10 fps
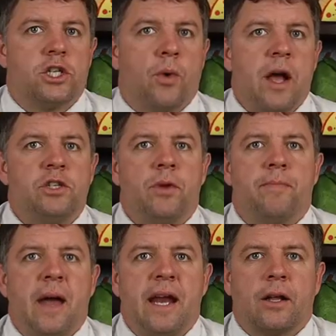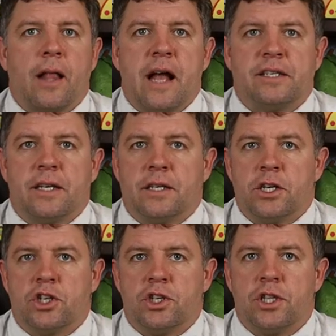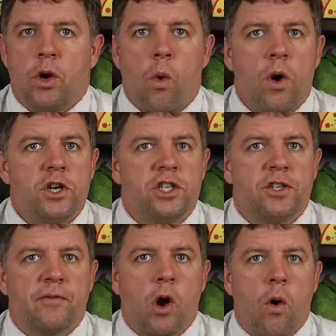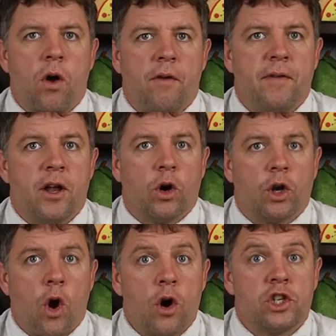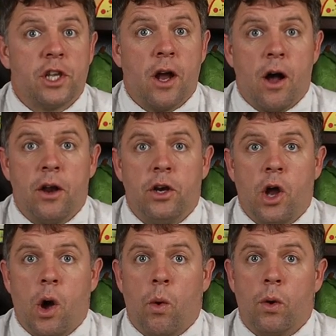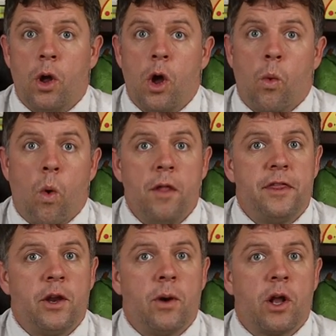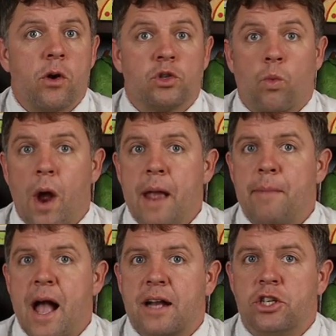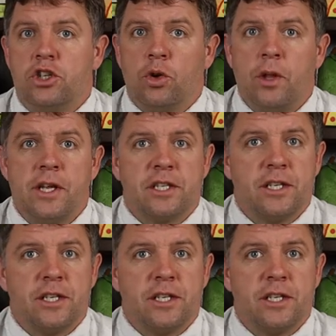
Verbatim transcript: So as with many classic dishes, the origins of coq au vin are largely unknown. One theory goes way back to Julius